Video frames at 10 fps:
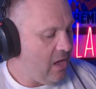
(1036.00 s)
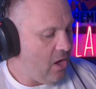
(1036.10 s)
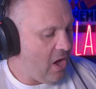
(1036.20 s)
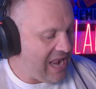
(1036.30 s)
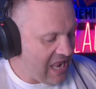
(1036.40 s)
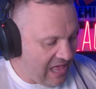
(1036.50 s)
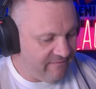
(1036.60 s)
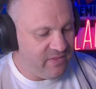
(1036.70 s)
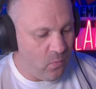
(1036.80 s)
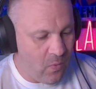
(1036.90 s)
I
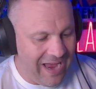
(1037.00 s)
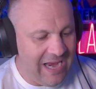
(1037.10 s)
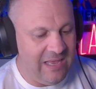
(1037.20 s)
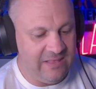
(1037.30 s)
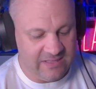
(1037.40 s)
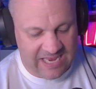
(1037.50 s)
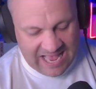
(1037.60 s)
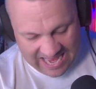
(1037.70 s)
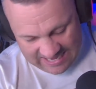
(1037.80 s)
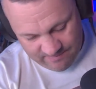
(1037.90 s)
love the way that they
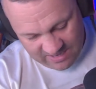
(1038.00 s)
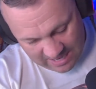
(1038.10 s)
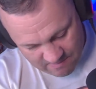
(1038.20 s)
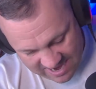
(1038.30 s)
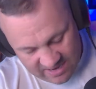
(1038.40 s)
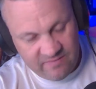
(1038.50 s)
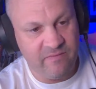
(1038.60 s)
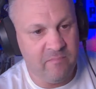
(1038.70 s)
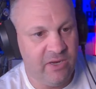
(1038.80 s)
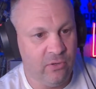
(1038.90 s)
had him come out of the
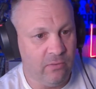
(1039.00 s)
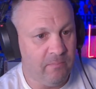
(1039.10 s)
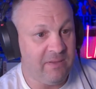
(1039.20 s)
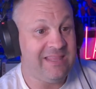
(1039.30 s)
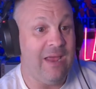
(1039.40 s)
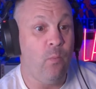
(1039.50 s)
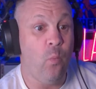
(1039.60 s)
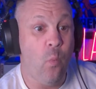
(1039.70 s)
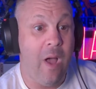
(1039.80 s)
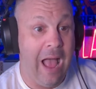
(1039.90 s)
middle, but then
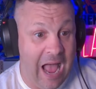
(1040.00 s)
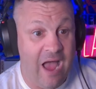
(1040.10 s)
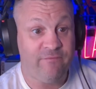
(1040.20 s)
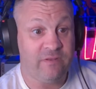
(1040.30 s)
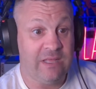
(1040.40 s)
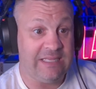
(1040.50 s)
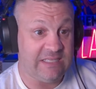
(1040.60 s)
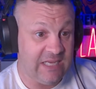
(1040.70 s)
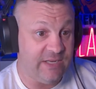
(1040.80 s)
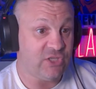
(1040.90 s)
after that
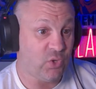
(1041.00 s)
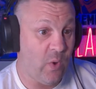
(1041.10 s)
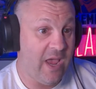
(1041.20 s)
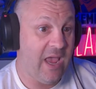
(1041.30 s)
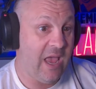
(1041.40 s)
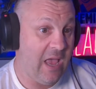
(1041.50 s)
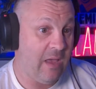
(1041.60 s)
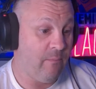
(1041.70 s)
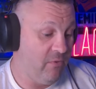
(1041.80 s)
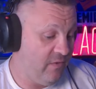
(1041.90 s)
centre square
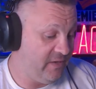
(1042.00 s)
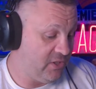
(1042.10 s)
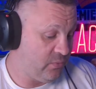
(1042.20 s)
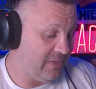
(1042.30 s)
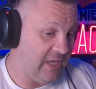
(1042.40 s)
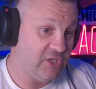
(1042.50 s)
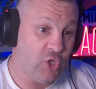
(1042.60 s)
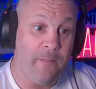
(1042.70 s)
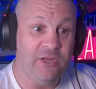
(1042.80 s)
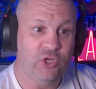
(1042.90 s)
moved into a
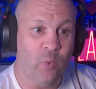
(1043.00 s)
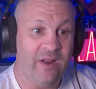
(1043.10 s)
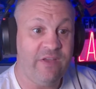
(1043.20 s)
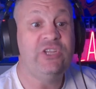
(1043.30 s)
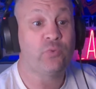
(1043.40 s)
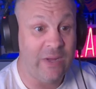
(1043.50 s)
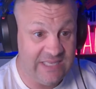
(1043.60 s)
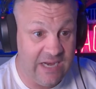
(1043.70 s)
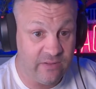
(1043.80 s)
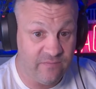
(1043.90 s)
stoppage or whatever, he just went
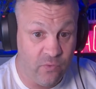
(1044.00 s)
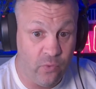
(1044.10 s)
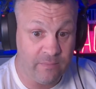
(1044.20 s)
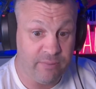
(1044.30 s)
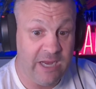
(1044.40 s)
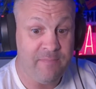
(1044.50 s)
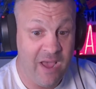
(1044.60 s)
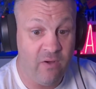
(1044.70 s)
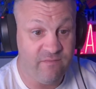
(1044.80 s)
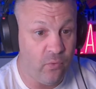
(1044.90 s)
down to the forward and played
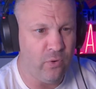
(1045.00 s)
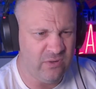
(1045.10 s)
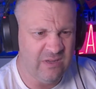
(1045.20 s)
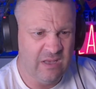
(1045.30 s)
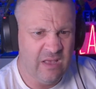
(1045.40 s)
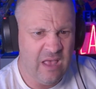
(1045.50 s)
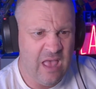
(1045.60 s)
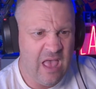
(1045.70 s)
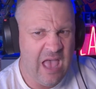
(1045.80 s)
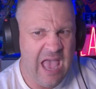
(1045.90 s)
power forward.
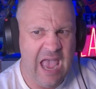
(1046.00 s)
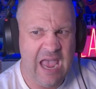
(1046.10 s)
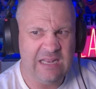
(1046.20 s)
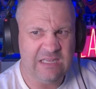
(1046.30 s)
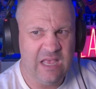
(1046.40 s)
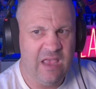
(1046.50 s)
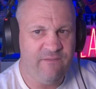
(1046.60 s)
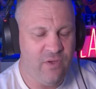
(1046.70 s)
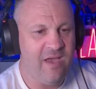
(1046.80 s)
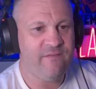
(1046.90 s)
And
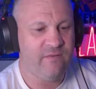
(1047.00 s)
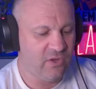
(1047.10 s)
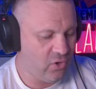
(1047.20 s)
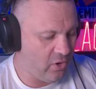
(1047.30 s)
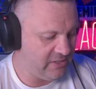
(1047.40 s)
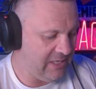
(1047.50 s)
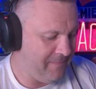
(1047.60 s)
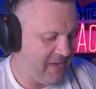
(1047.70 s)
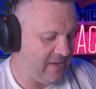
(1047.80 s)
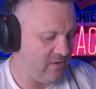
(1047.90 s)
if you have Cozzy
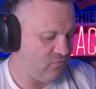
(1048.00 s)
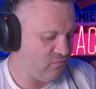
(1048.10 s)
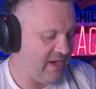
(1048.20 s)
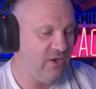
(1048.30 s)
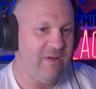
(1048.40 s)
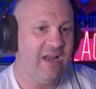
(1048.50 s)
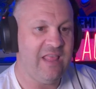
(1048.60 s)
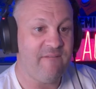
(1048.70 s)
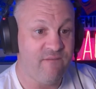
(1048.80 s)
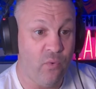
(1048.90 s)
Pickett running around in
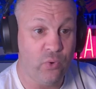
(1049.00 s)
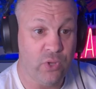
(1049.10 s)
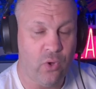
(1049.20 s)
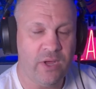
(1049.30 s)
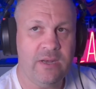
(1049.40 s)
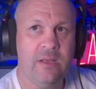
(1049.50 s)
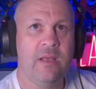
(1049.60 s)
that forward line,